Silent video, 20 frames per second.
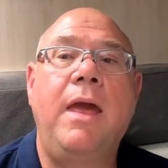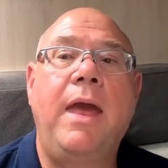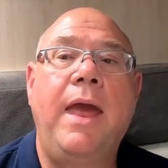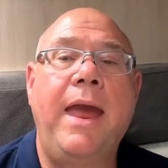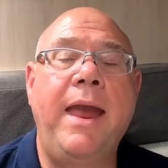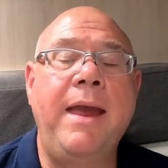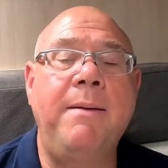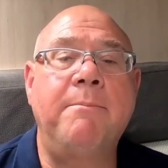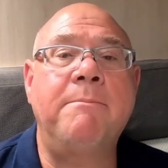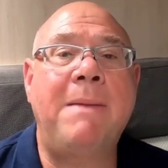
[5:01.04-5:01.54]

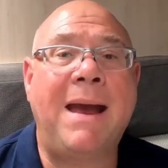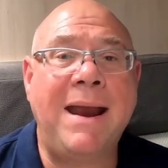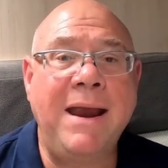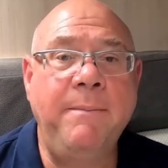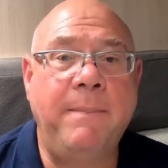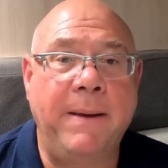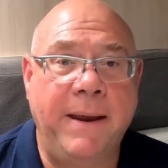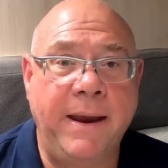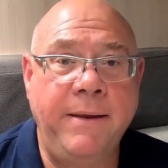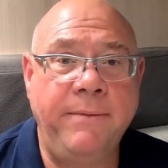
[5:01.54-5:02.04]
it may
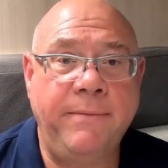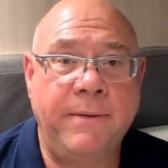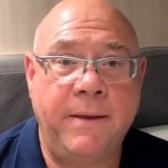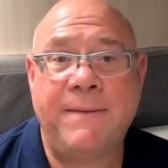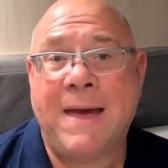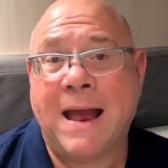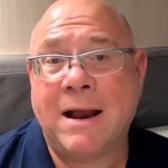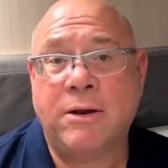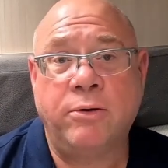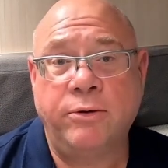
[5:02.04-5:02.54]
be that
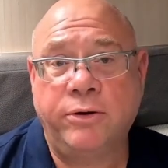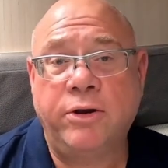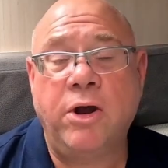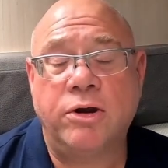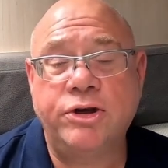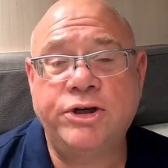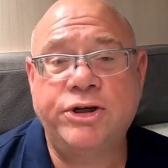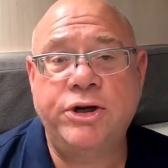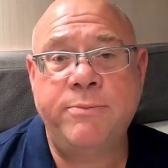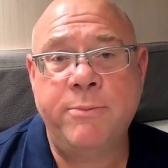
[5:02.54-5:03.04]
that could
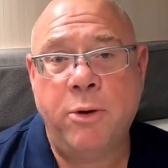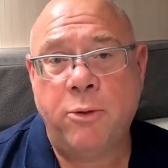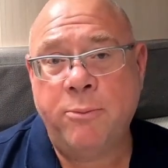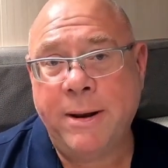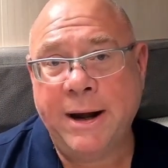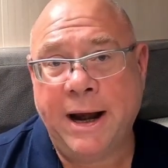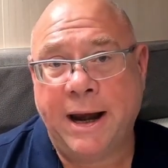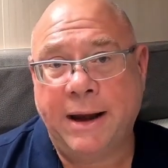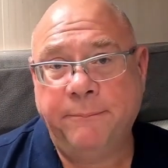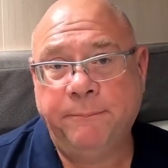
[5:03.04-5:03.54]
cost you more
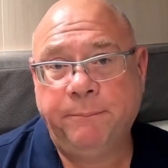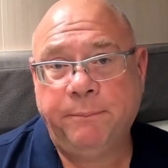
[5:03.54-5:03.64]
money.